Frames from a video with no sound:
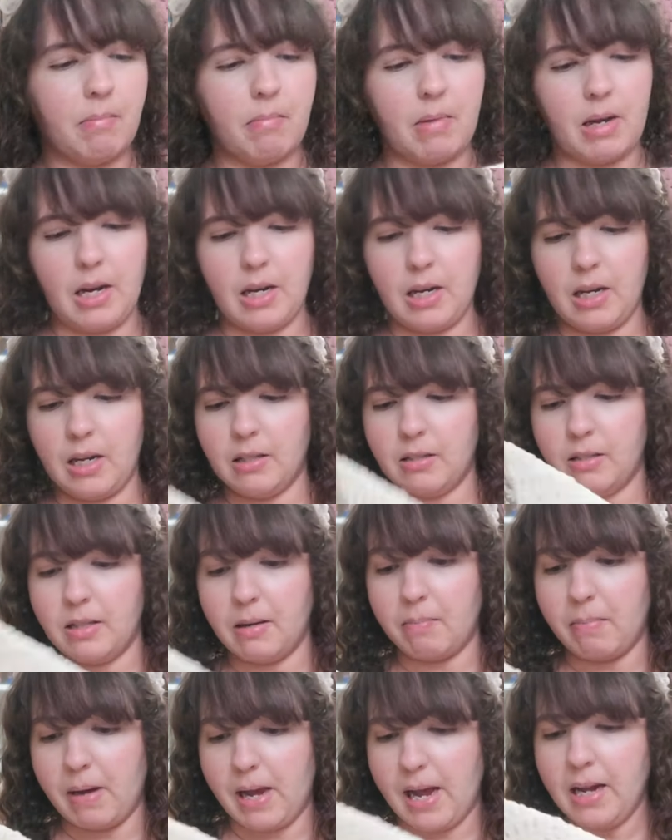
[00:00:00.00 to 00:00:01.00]
made is
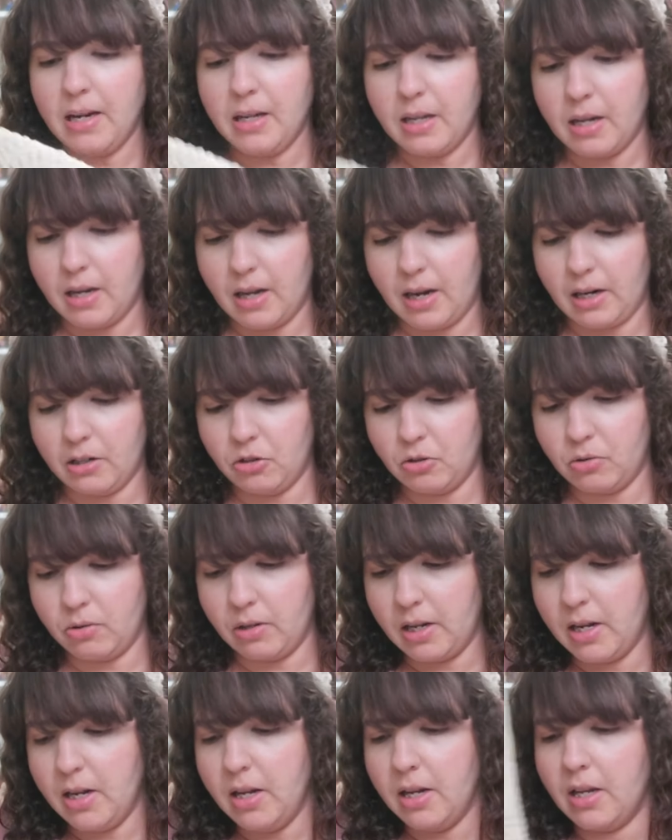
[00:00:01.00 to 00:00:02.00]
the bag.
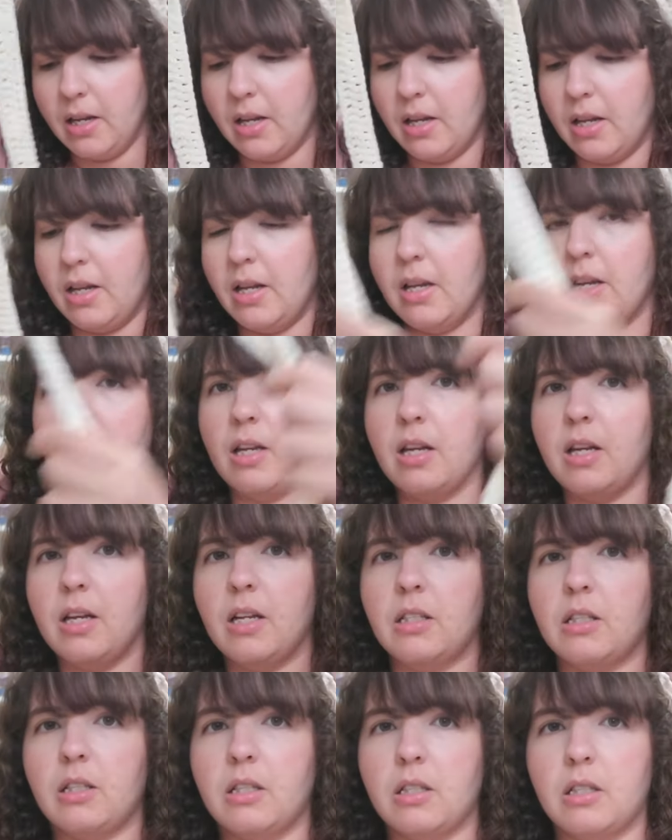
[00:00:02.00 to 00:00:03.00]
Actually,
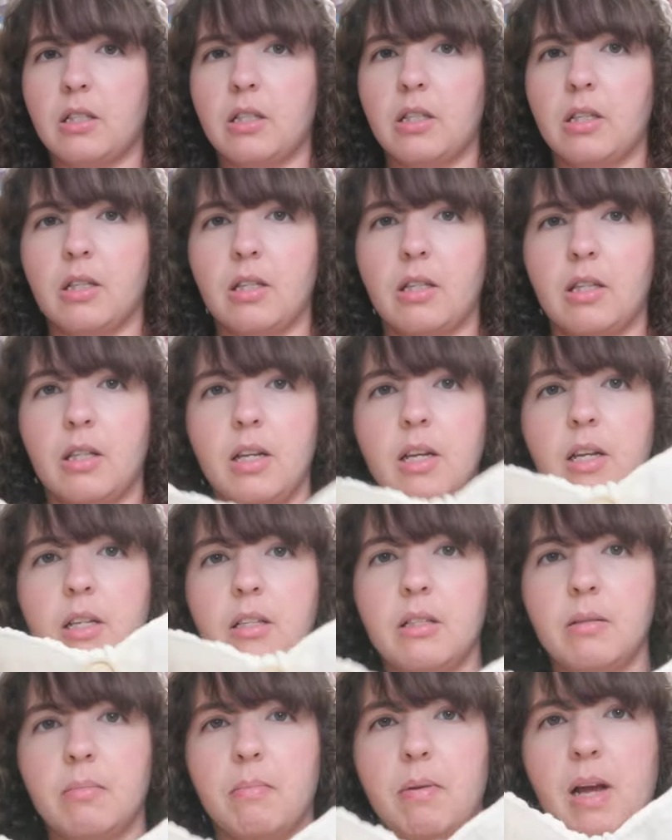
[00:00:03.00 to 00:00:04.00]
it's
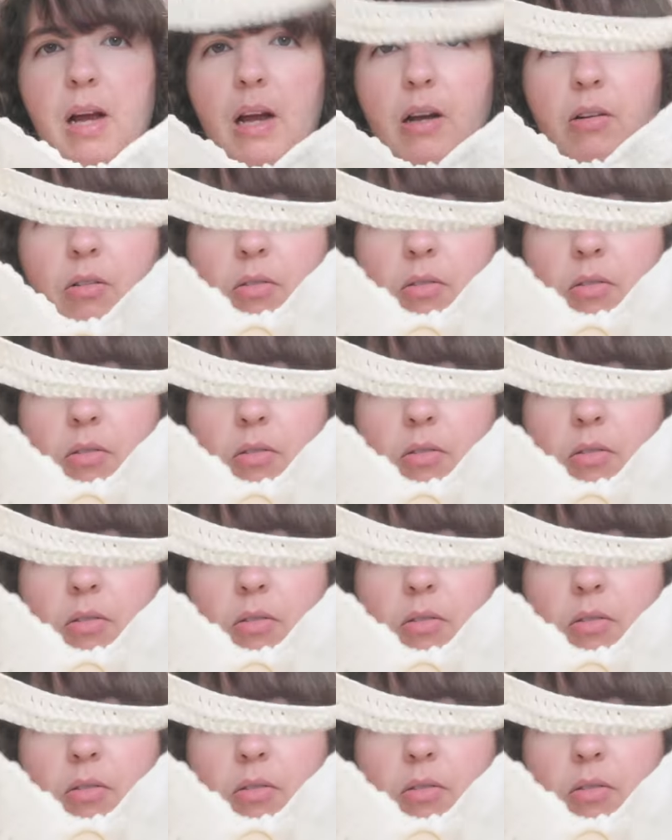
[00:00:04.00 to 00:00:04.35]
this bag